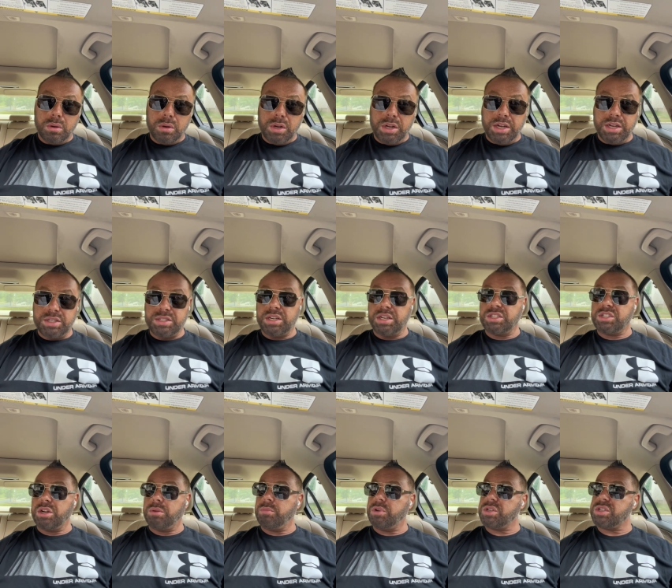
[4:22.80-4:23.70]
it's it's
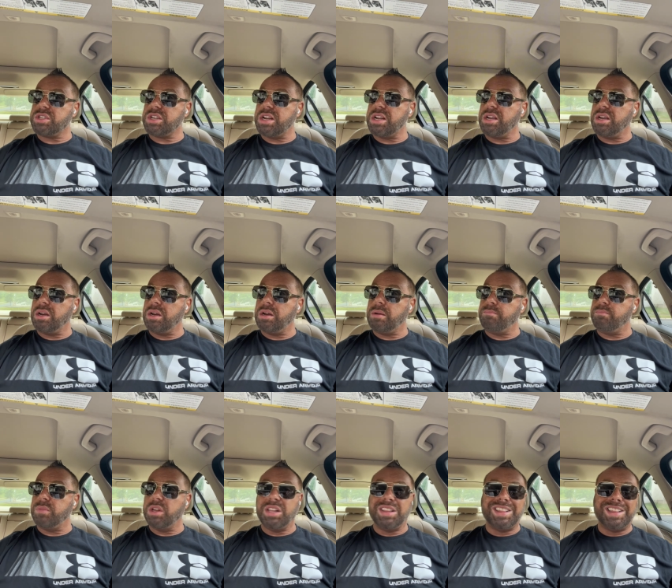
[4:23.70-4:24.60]
almost like um,
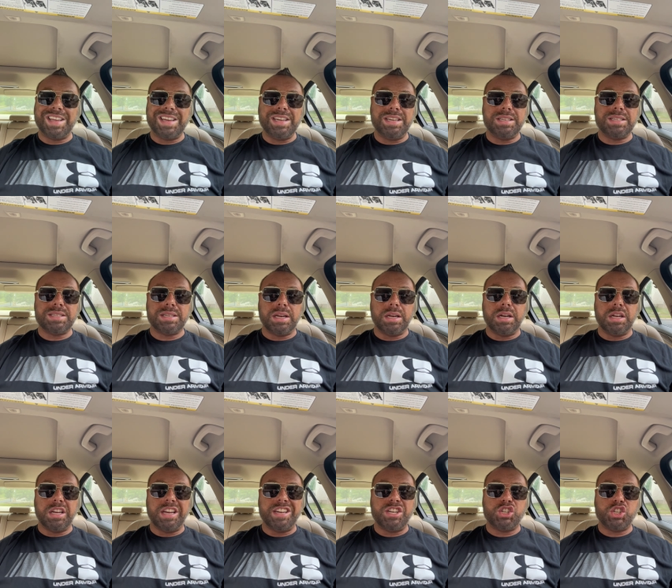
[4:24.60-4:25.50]
links in
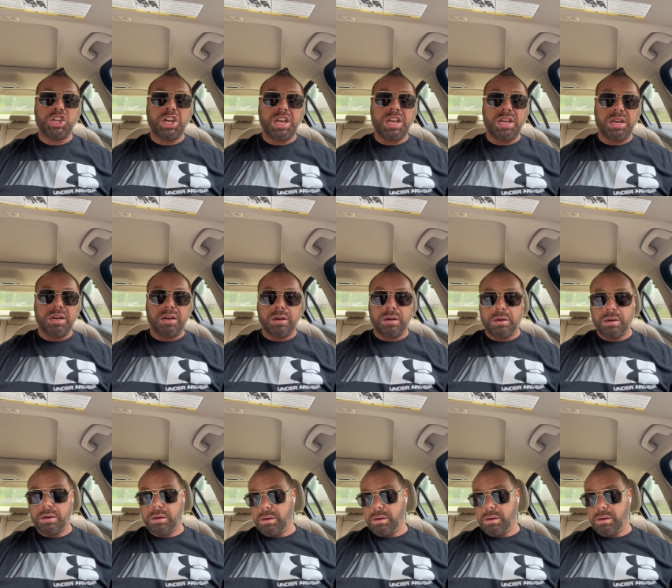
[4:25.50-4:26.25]
a chain